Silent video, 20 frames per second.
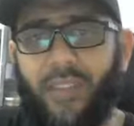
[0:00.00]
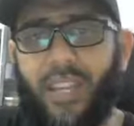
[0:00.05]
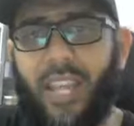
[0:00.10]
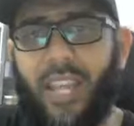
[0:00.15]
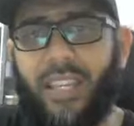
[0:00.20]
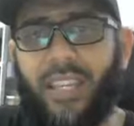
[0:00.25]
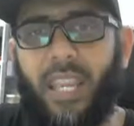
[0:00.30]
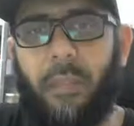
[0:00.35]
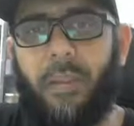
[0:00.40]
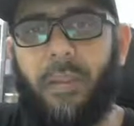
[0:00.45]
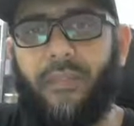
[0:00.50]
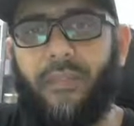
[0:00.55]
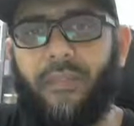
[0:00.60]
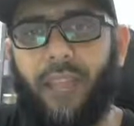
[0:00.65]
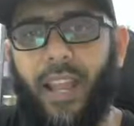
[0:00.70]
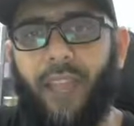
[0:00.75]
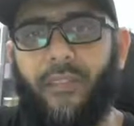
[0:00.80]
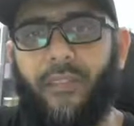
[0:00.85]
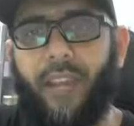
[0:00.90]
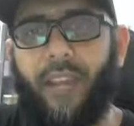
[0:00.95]
I came in
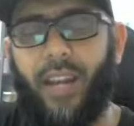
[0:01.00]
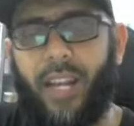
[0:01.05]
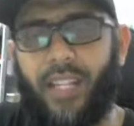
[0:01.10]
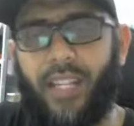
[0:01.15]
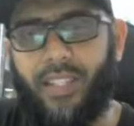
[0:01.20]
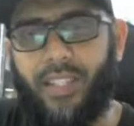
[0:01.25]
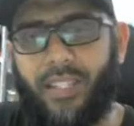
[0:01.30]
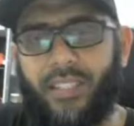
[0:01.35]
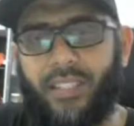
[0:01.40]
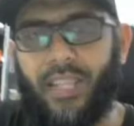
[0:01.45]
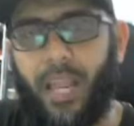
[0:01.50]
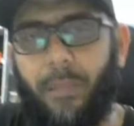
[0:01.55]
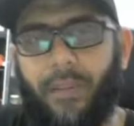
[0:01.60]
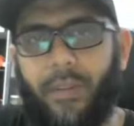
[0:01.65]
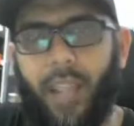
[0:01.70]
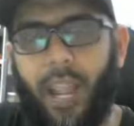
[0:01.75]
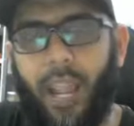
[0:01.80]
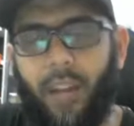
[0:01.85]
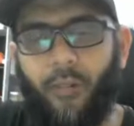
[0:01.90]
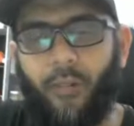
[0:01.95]
Fiverr and I just
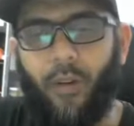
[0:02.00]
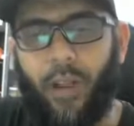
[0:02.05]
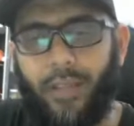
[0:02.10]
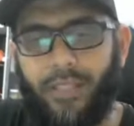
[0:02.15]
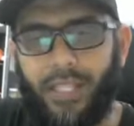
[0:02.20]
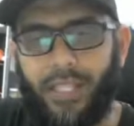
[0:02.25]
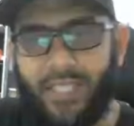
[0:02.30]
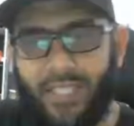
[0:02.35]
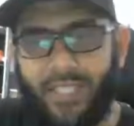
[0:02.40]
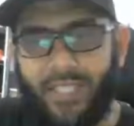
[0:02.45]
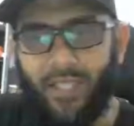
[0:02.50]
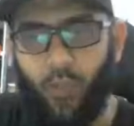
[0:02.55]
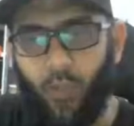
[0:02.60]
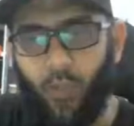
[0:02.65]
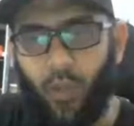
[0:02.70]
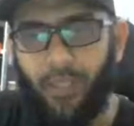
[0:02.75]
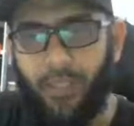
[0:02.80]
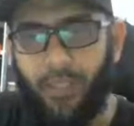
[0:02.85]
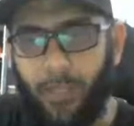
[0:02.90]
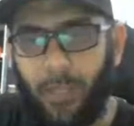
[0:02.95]
typed Canva, just see
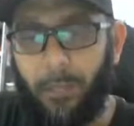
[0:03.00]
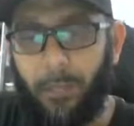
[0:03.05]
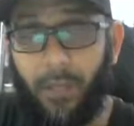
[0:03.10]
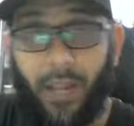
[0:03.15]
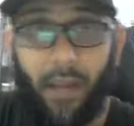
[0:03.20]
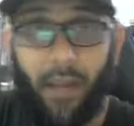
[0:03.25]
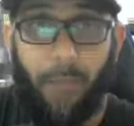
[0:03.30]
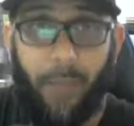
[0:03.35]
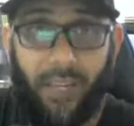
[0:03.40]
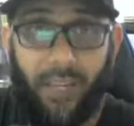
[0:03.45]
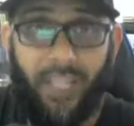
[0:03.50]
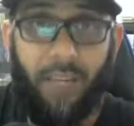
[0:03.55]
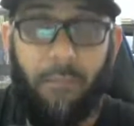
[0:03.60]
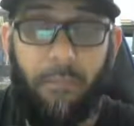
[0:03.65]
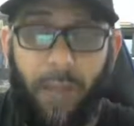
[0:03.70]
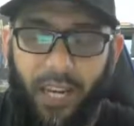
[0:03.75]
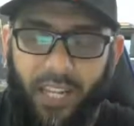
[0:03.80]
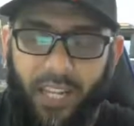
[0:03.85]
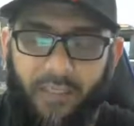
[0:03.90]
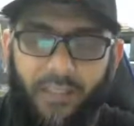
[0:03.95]
what people are making
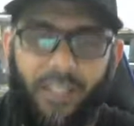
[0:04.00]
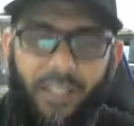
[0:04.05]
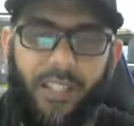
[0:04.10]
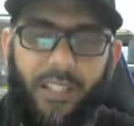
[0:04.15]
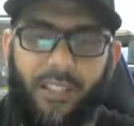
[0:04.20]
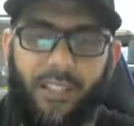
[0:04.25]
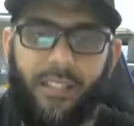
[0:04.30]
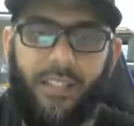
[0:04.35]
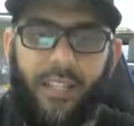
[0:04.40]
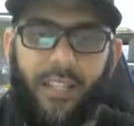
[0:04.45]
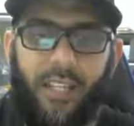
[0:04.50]
money with it.